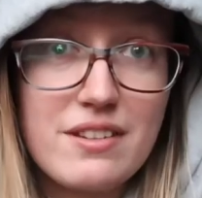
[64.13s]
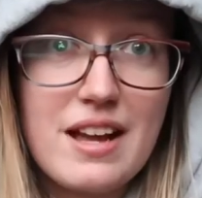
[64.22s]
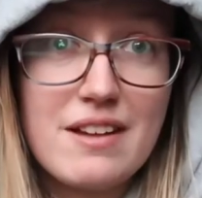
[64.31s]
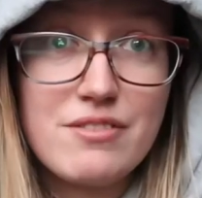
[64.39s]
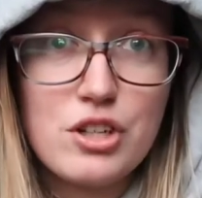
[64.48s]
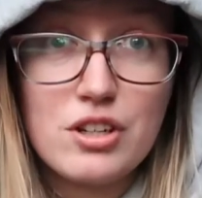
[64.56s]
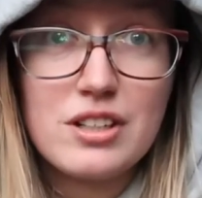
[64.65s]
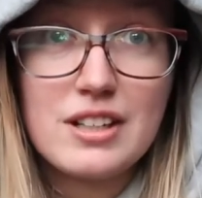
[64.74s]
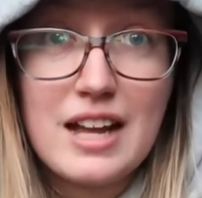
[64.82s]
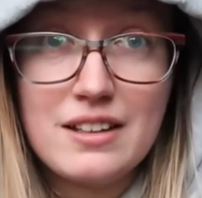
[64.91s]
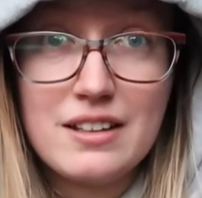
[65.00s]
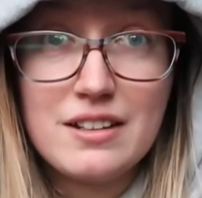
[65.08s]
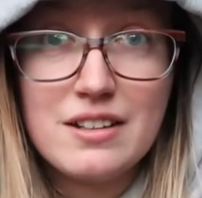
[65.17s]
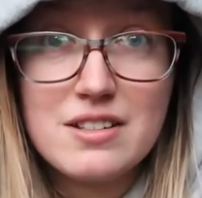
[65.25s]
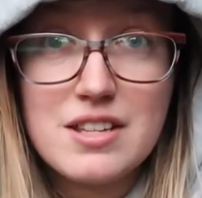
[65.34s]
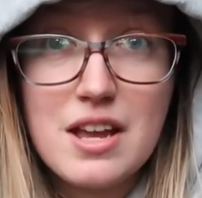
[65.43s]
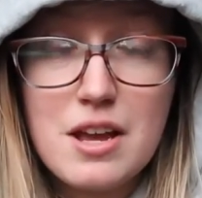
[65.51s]
have chocolate
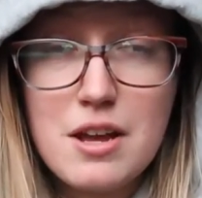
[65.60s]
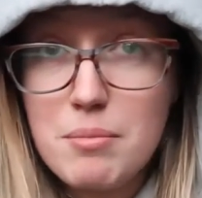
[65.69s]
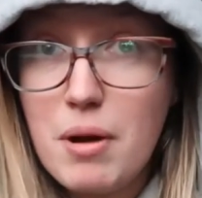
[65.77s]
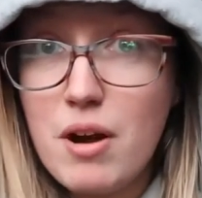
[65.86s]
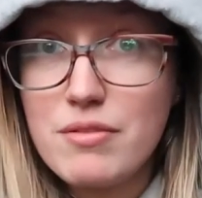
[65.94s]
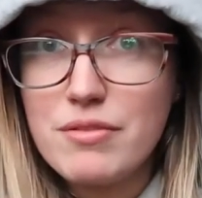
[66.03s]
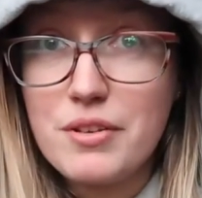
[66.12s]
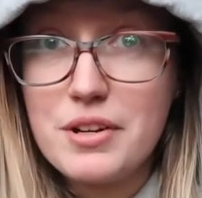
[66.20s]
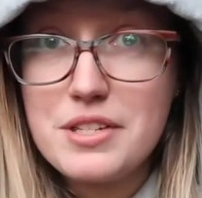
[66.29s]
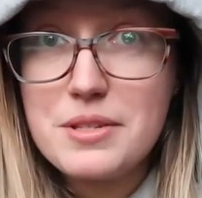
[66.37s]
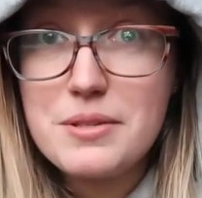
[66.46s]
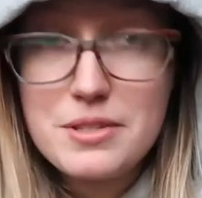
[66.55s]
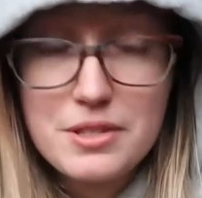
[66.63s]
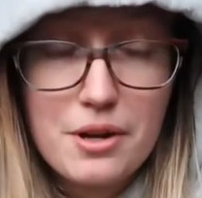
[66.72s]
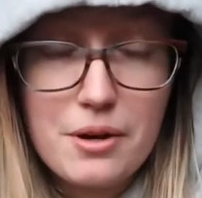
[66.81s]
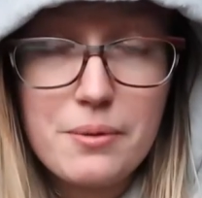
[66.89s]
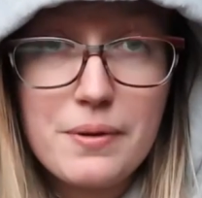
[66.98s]
calendars bought for us.
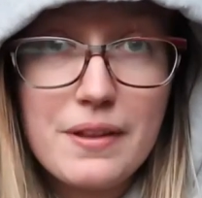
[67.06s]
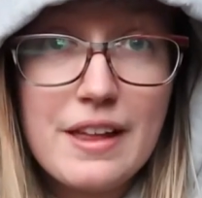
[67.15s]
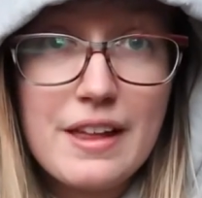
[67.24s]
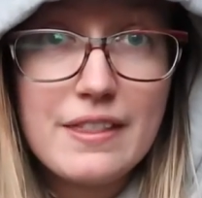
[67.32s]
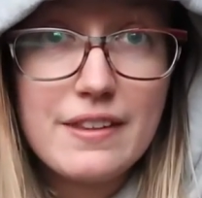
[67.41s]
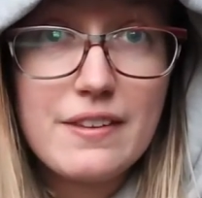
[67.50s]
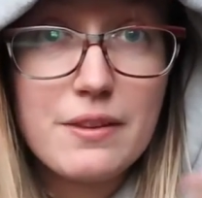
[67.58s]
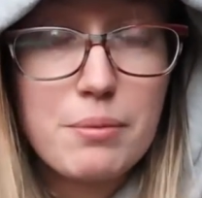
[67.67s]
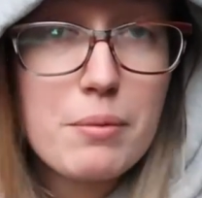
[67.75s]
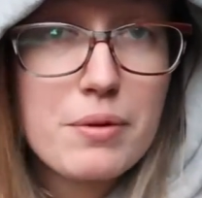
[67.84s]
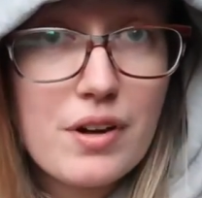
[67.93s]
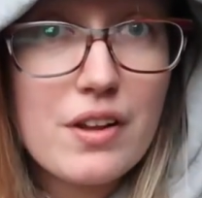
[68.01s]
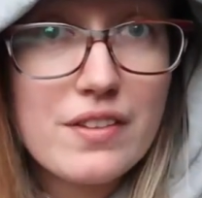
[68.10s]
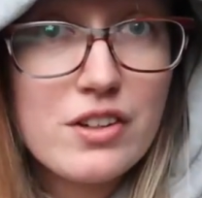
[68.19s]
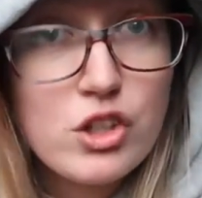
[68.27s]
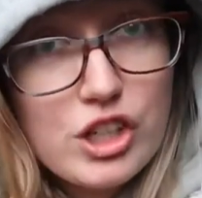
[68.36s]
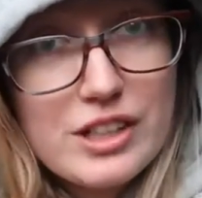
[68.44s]
So this is what we've got
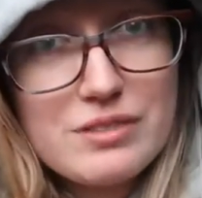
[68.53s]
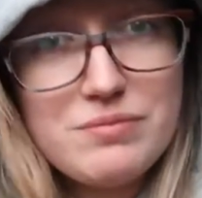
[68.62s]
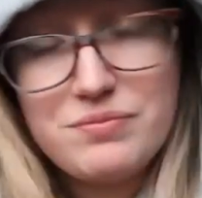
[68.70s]
this year.